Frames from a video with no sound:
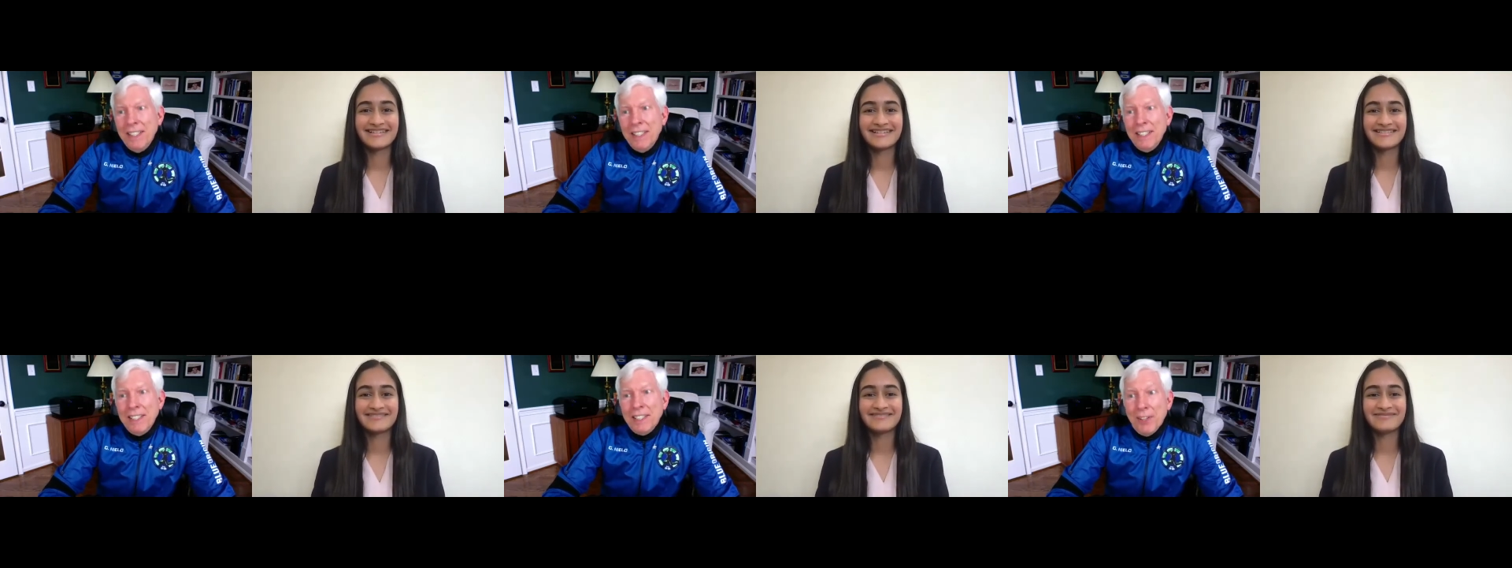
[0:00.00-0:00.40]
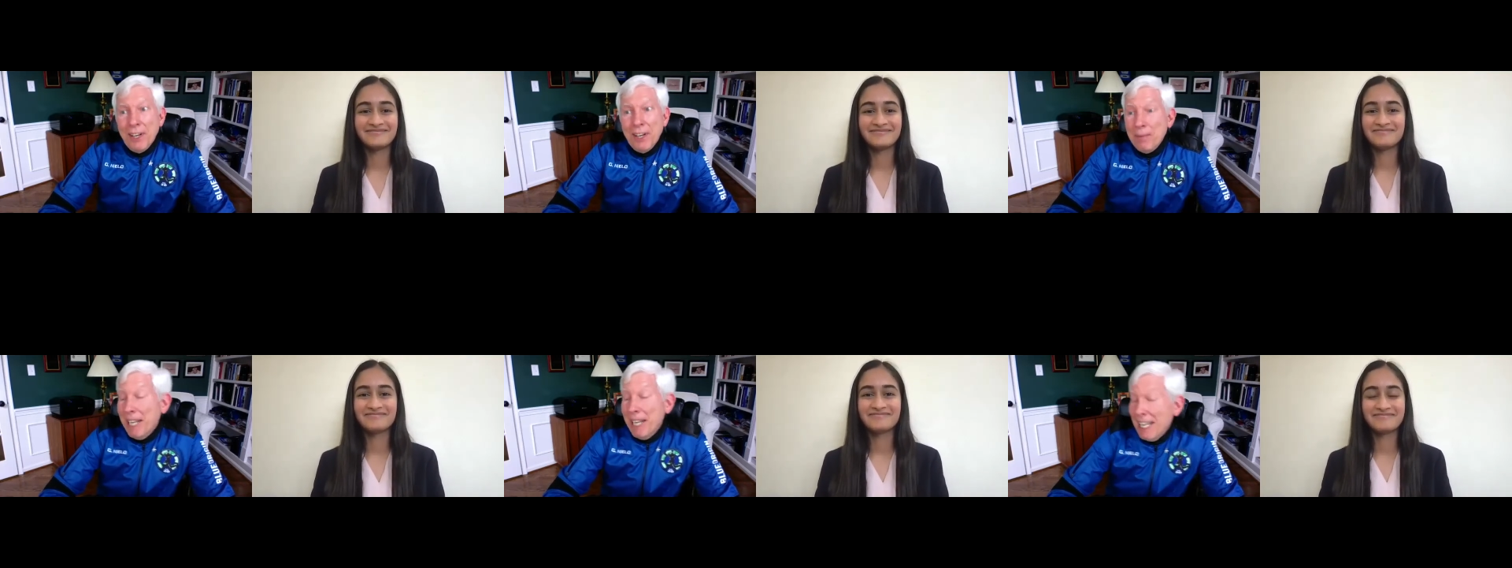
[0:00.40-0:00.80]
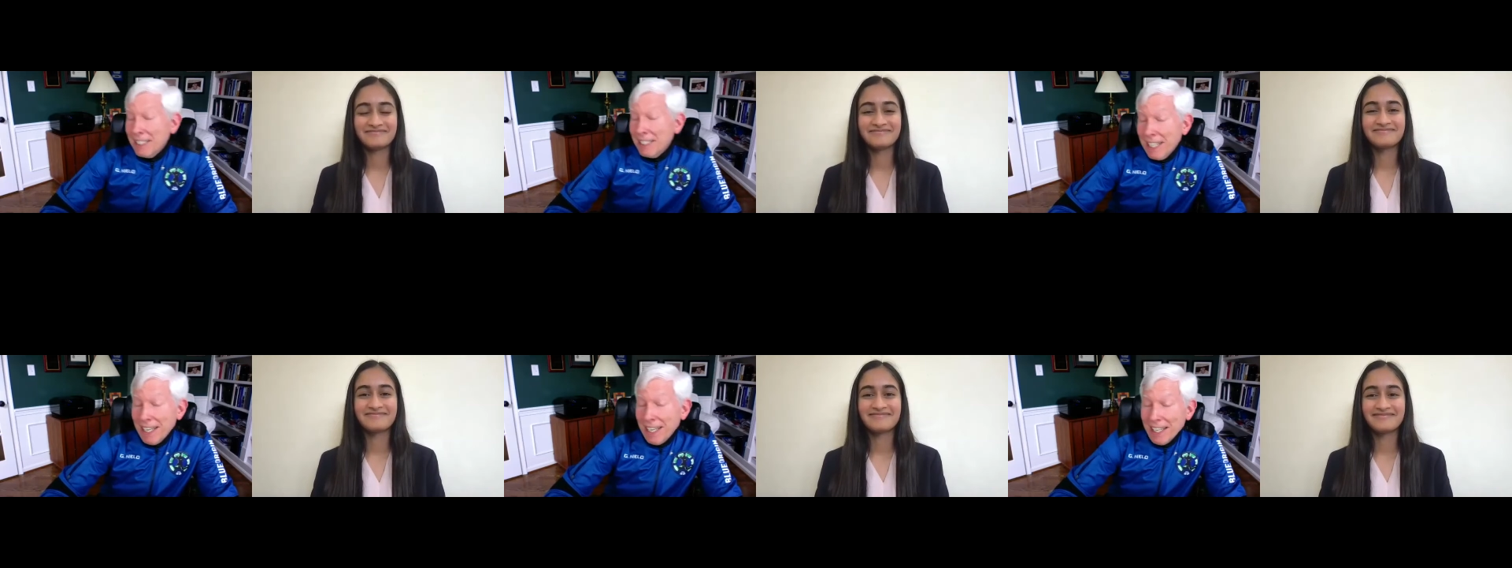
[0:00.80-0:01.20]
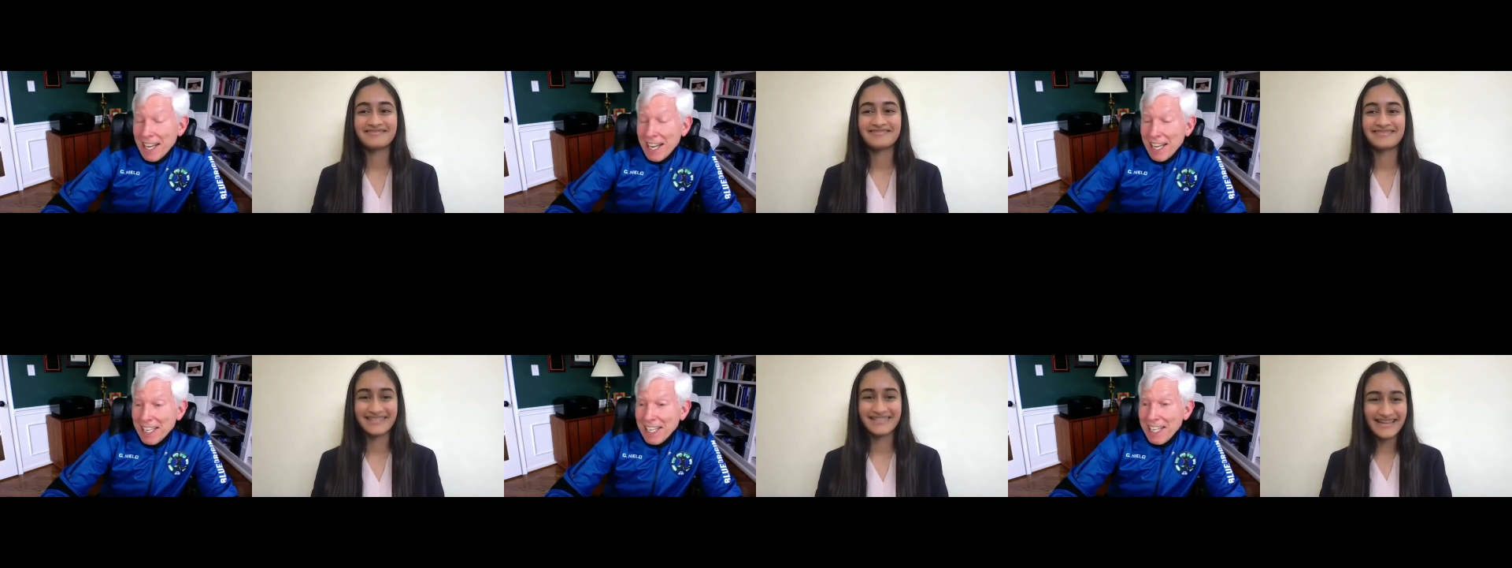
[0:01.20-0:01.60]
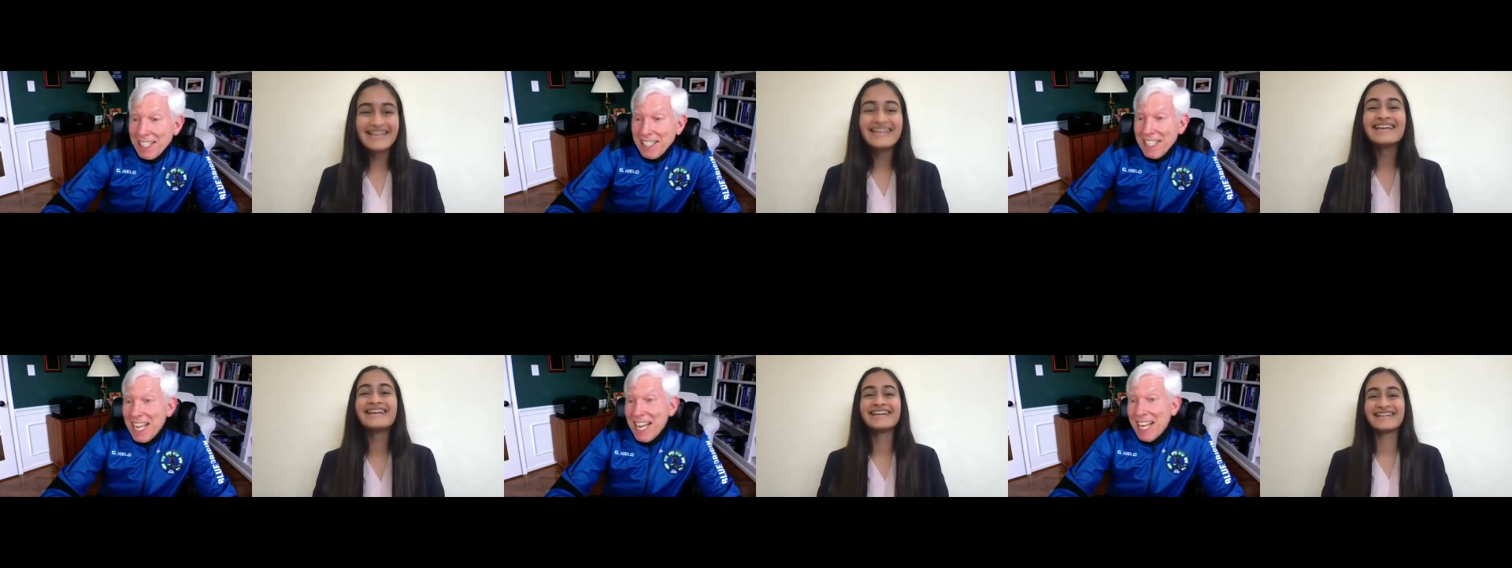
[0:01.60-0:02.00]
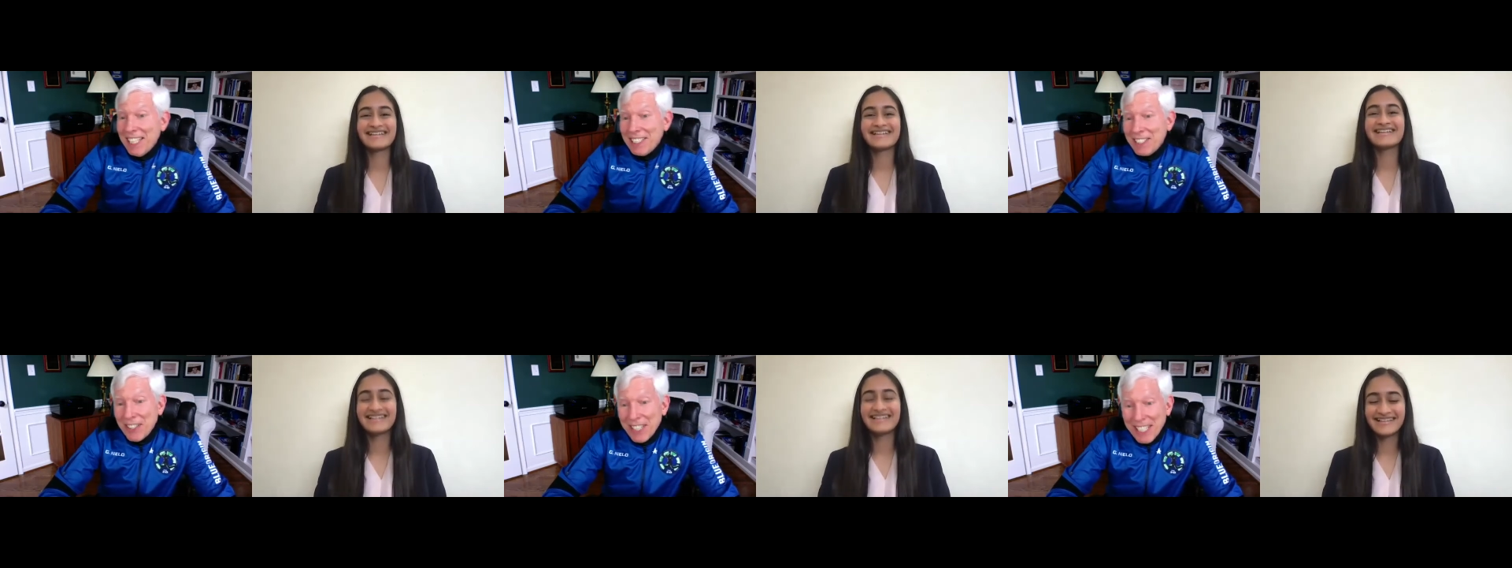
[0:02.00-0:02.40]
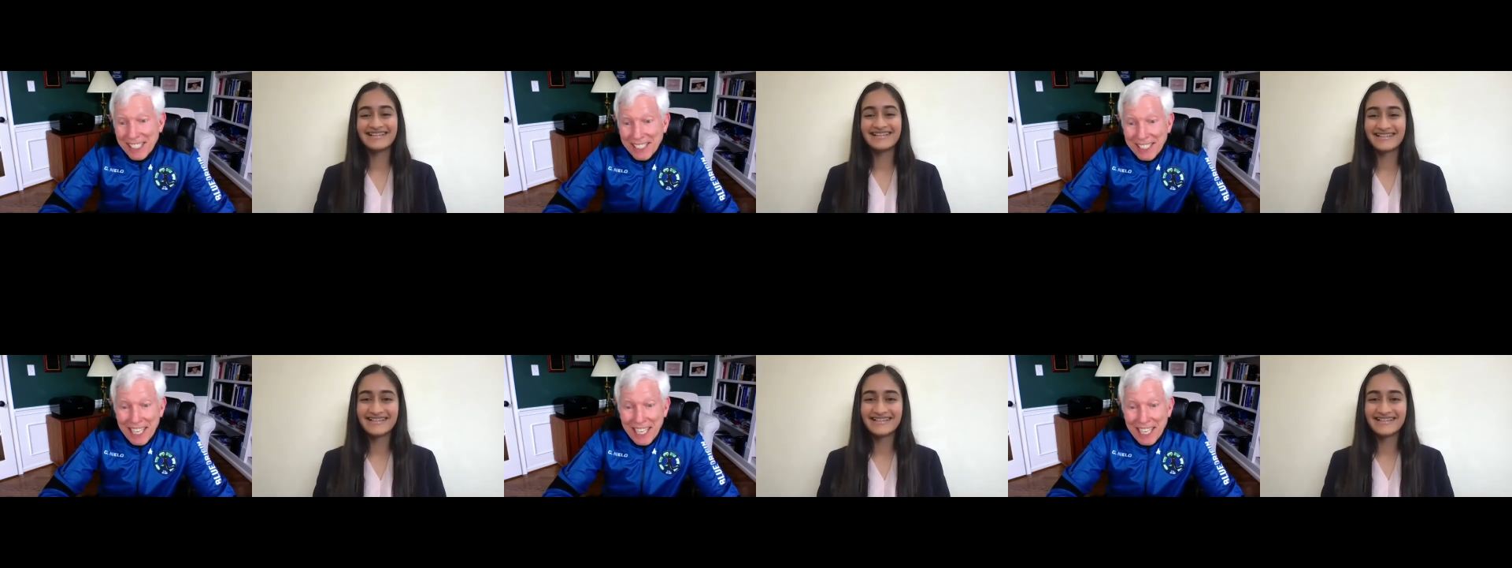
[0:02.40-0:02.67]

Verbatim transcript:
Speaker 1: So I've been asked that a lot, and the answer is